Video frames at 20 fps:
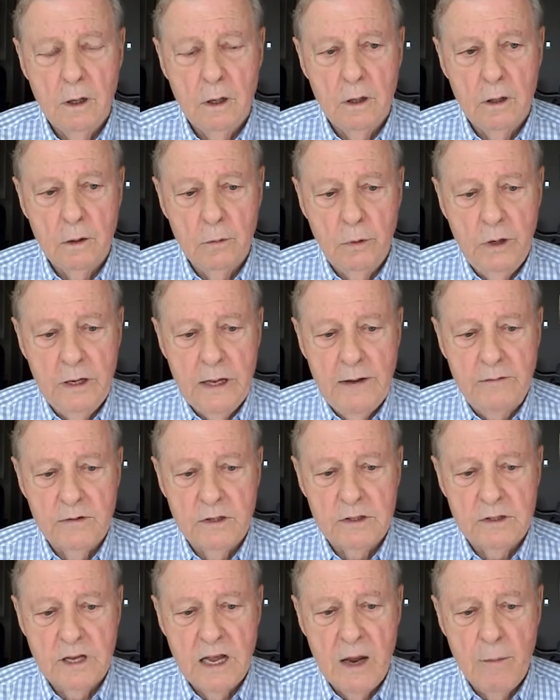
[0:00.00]
uh, we'd have
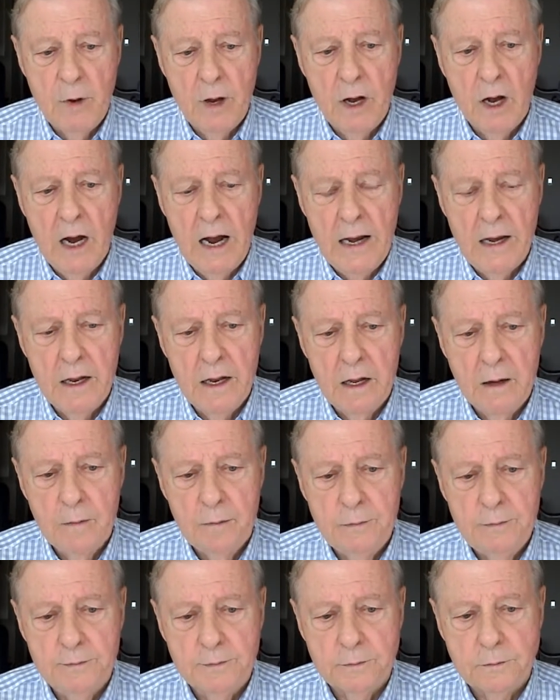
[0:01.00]
to stay behind
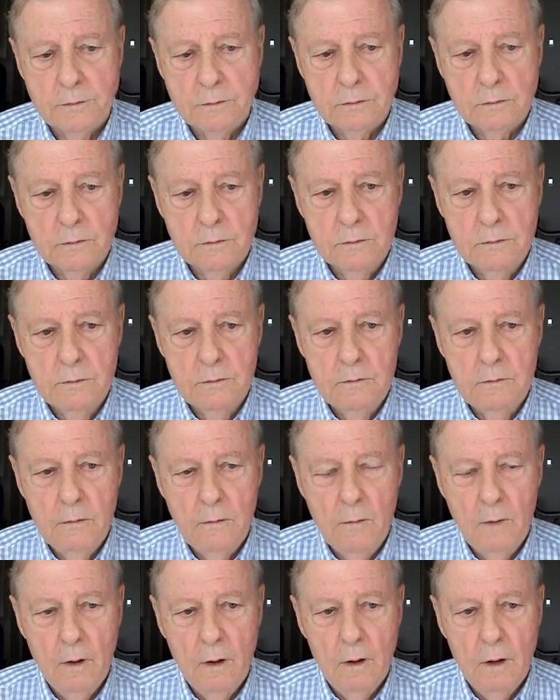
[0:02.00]
him
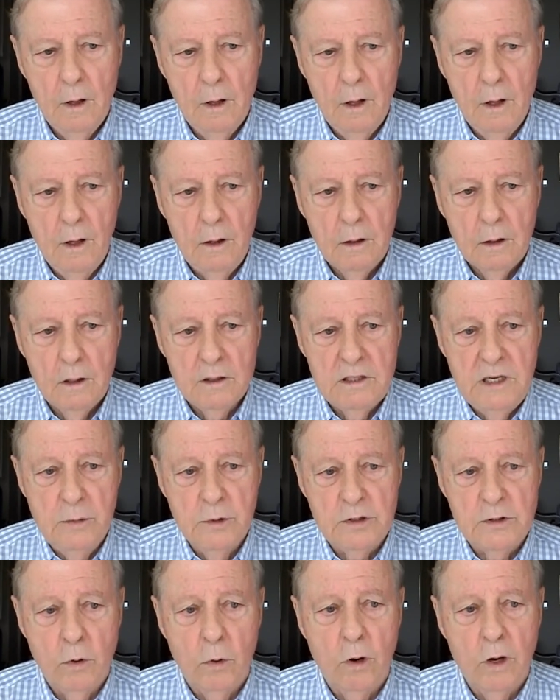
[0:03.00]
Mm-hmm. because mm -hmm.
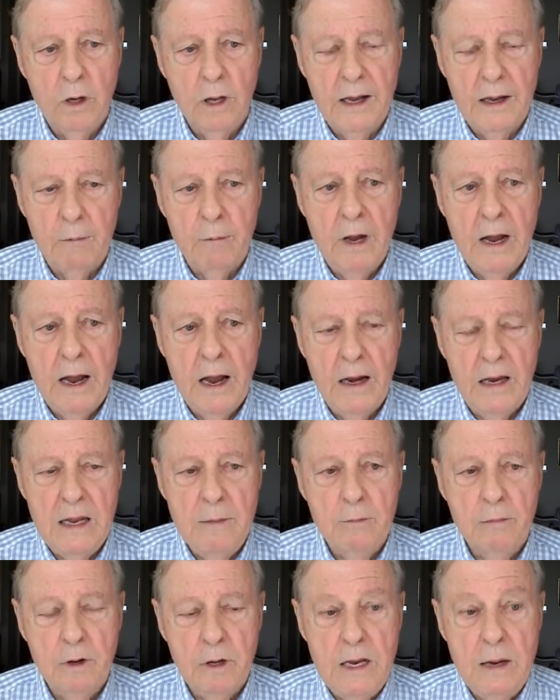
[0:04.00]
he was going like mad.
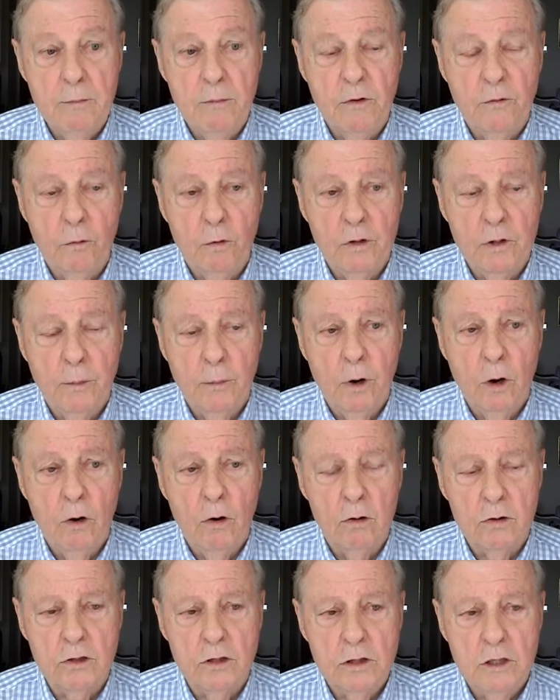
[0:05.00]
Even even before the
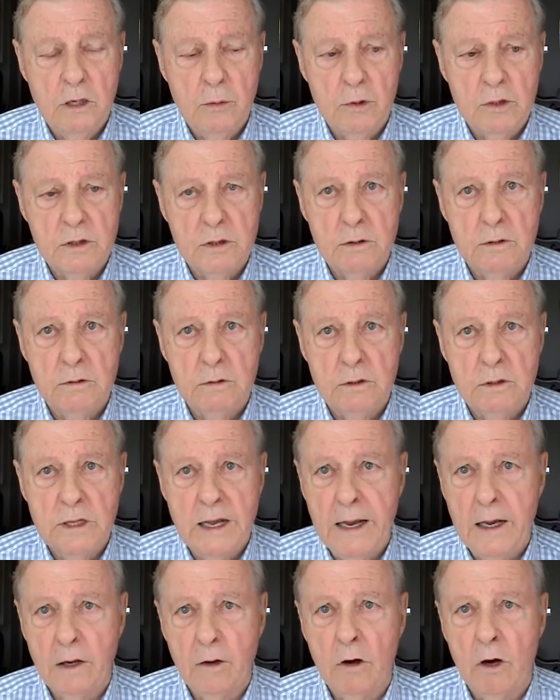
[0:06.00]
bulge, he was
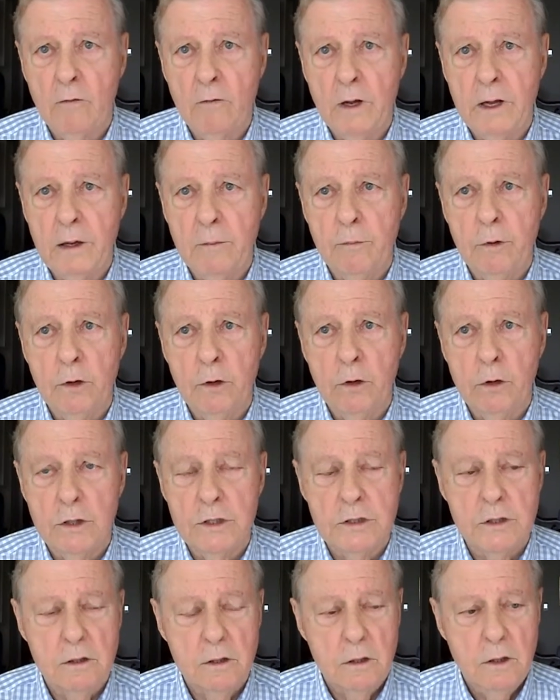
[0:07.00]
taking off like
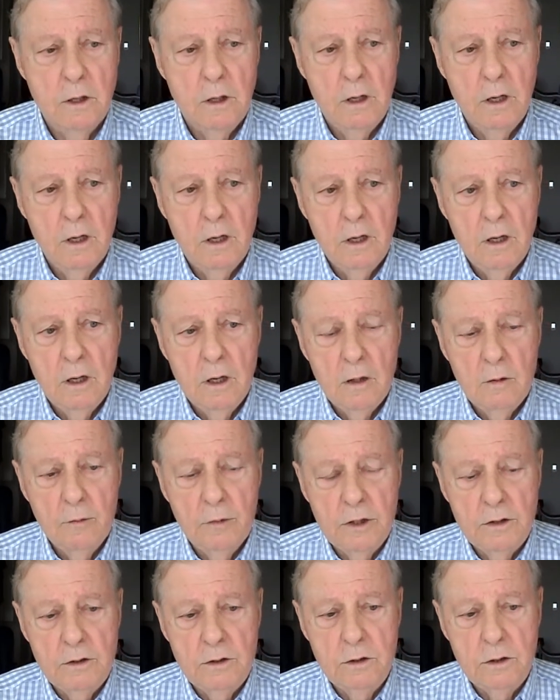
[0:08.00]
birds.
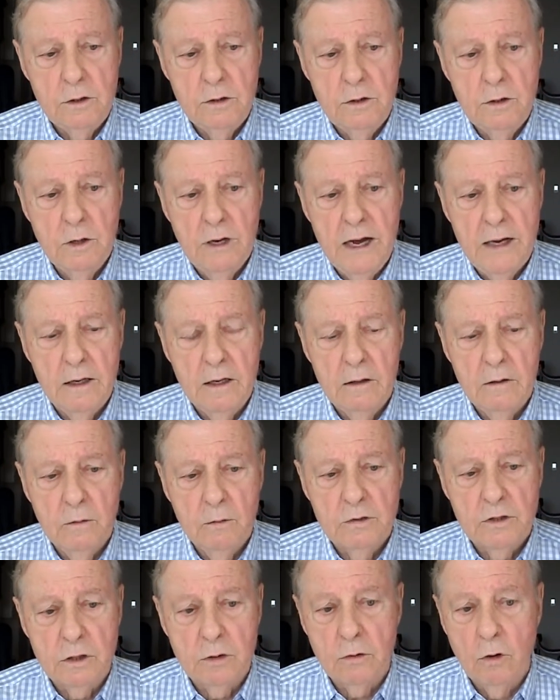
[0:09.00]
But you you had to
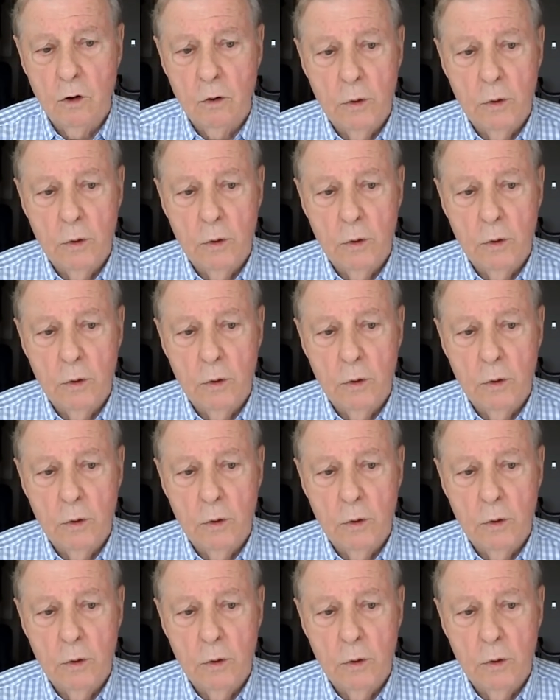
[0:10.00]
so